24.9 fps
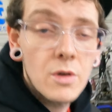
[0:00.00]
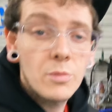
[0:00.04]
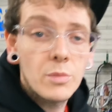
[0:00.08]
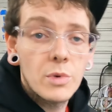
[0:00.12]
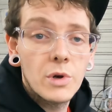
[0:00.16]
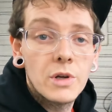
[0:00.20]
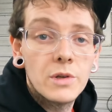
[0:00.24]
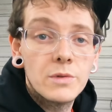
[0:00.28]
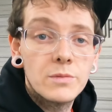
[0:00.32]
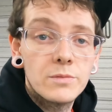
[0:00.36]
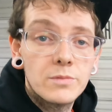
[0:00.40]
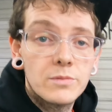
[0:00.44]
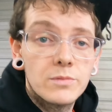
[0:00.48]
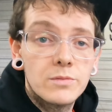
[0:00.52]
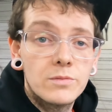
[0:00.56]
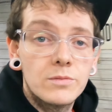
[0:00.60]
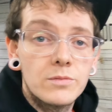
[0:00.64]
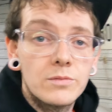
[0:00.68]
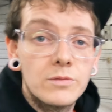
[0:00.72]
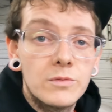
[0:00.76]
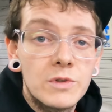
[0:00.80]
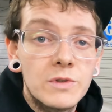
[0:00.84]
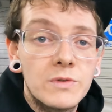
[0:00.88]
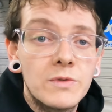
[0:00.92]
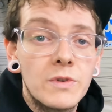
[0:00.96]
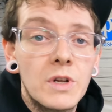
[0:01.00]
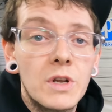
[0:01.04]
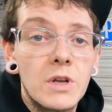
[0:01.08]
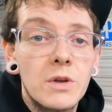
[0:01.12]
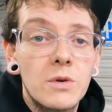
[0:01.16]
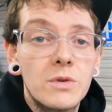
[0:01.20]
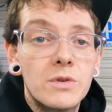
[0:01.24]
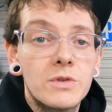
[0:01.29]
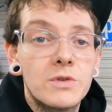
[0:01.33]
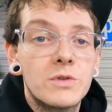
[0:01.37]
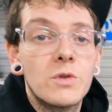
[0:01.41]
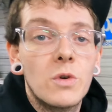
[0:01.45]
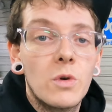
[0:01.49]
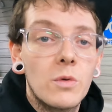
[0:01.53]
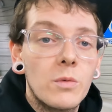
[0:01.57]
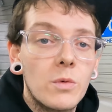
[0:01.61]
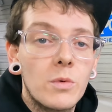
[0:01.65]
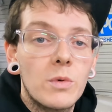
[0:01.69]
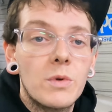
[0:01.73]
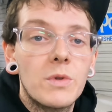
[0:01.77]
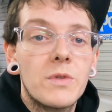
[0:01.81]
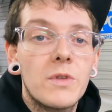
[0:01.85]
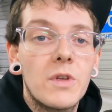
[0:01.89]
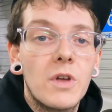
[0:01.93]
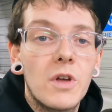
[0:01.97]
But this video isn't over
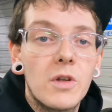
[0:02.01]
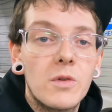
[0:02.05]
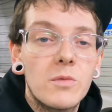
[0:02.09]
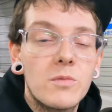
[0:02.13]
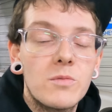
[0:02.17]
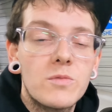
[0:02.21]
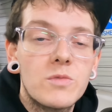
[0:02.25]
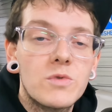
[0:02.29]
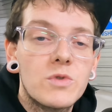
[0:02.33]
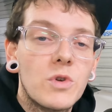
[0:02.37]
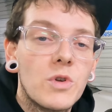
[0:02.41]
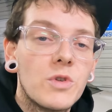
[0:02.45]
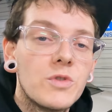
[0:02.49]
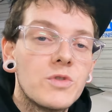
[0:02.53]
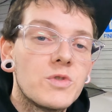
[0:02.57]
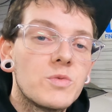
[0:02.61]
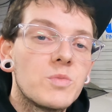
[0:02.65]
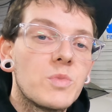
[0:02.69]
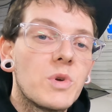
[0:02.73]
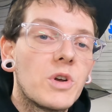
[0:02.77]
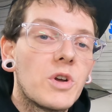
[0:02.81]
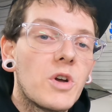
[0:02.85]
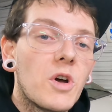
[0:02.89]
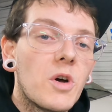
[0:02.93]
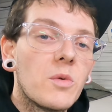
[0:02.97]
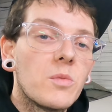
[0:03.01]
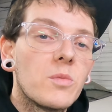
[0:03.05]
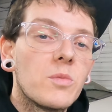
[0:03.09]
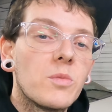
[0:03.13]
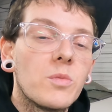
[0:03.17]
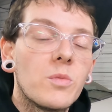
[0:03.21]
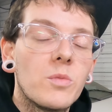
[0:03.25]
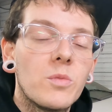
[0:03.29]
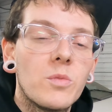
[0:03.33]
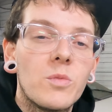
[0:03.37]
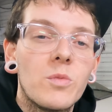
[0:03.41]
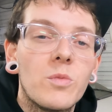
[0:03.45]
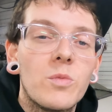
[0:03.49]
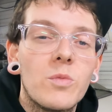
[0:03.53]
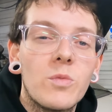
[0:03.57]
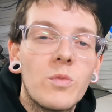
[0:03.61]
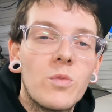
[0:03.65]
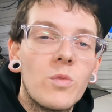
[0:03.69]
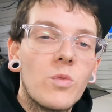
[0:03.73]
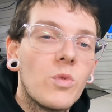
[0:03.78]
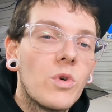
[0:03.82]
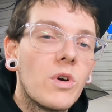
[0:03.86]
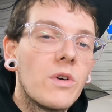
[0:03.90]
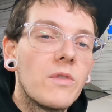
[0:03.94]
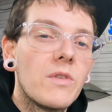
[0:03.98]
with yet, so I'll just pick up
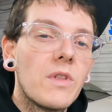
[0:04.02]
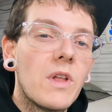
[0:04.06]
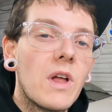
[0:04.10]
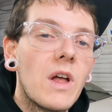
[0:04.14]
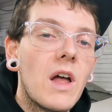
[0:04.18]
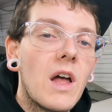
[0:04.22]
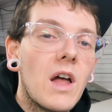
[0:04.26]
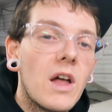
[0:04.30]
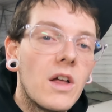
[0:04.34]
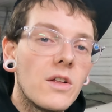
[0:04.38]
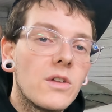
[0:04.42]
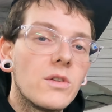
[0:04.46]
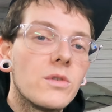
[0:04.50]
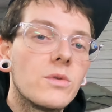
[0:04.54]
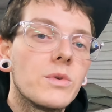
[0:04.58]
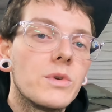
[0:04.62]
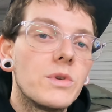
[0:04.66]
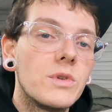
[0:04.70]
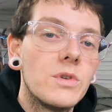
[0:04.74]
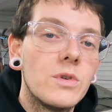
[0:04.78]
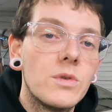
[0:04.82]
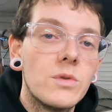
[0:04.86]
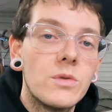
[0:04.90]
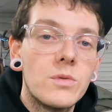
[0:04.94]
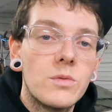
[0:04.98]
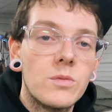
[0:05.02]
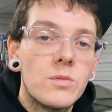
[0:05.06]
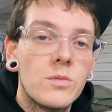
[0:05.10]
wherever the hell we do.